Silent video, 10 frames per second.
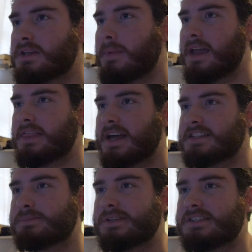to make that
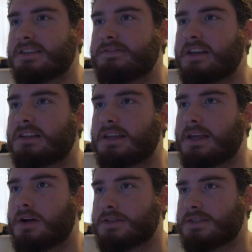specifically
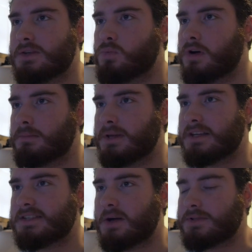on C1,
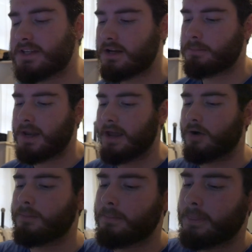because how it's set up now